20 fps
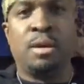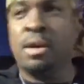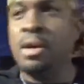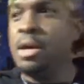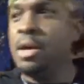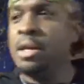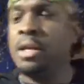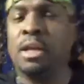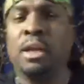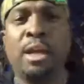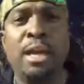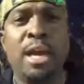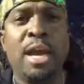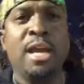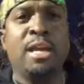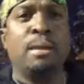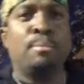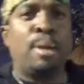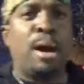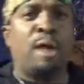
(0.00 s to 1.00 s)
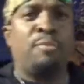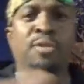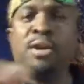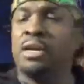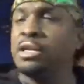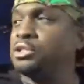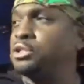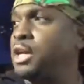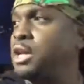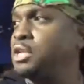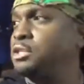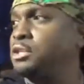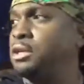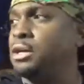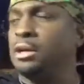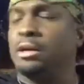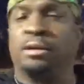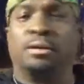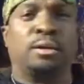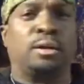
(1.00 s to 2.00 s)
You're leading them off in the section
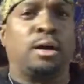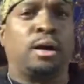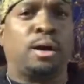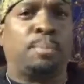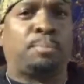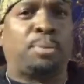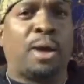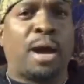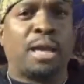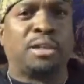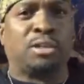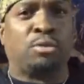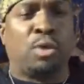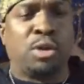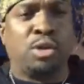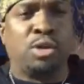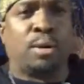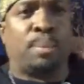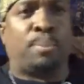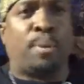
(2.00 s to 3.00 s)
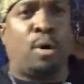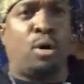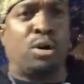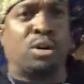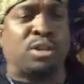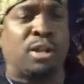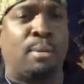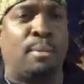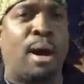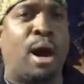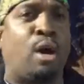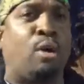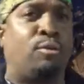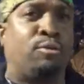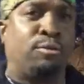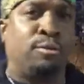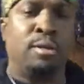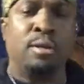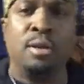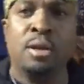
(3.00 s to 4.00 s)
of the project where you can poison them
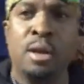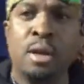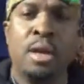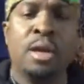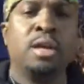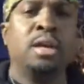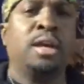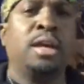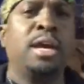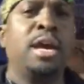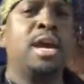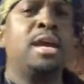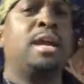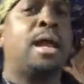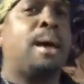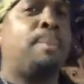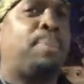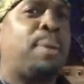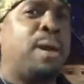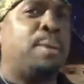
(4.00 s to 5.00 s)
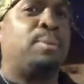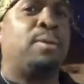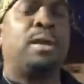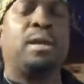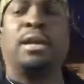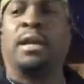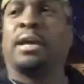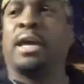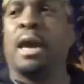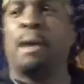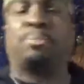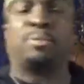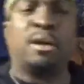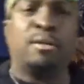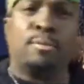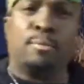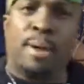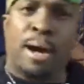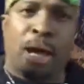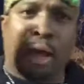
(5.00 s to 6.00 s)
off. You're leading our people into
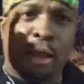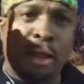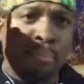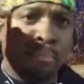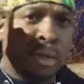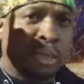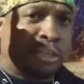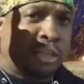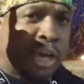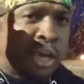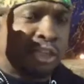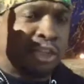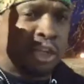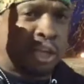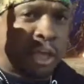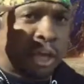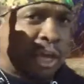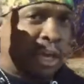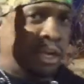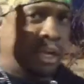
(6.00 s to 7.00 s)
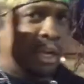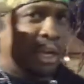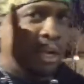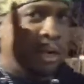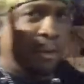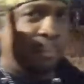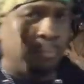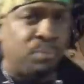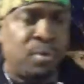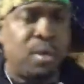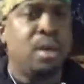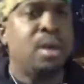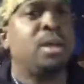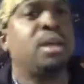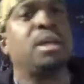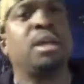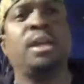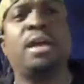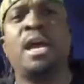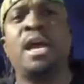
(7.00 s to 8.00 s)
captivity by miseducating them.
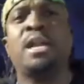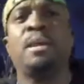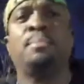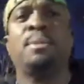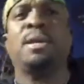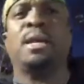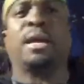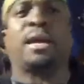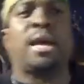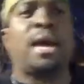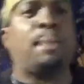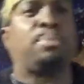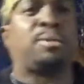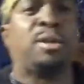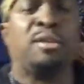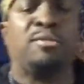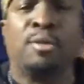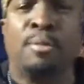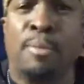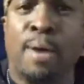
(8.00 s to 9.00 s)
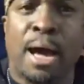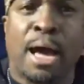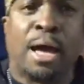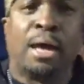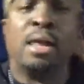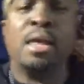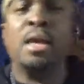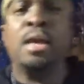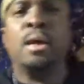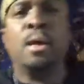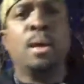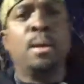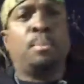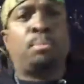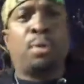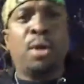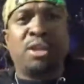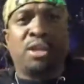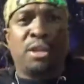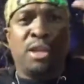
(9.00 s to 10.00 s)
You lead them into captivity by
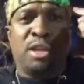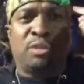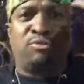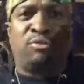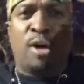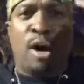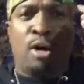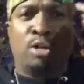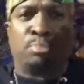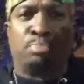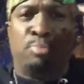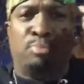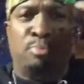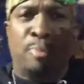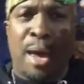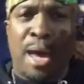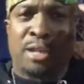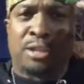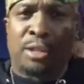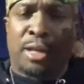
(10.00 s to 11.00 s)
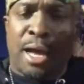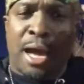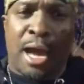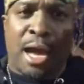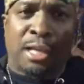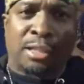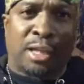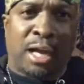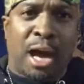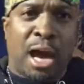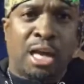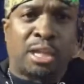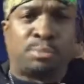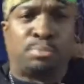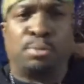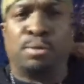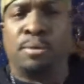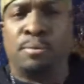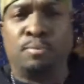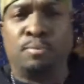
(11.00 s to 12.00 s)
preaching this false, bastardized gospel.